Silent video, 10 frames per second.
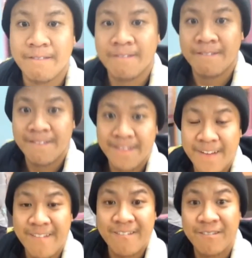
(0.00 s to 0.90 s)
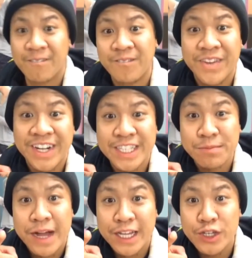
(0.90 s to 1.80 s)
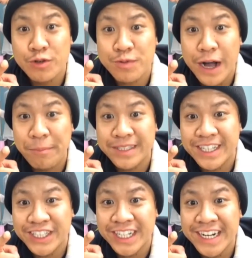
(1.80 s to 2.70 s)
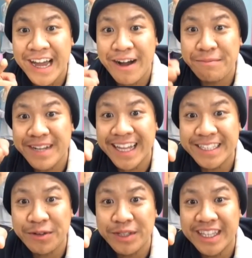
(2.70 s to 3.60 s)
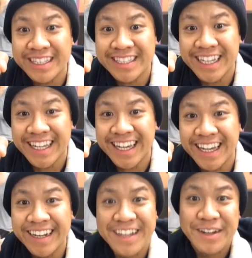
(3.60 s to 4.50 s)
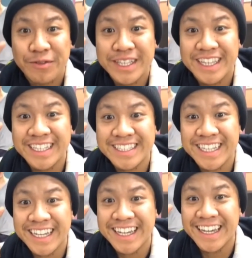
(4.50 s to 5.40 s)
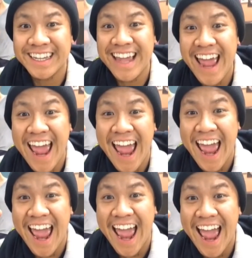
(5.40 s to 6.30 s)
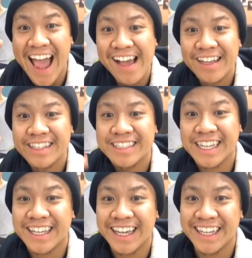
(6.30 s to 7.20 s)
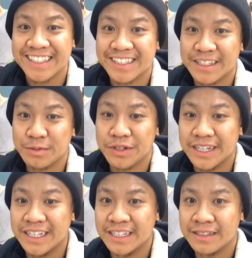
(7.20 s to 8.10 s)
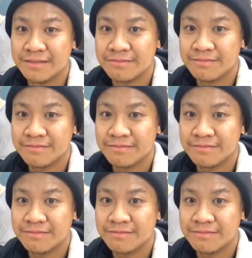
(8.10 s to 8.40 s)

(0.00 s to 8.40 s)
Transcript: Oh, Finished my cube competition. Now I'm dancing with this sick kid, with this sick kid. Yeah! Sick kids, because we're ill.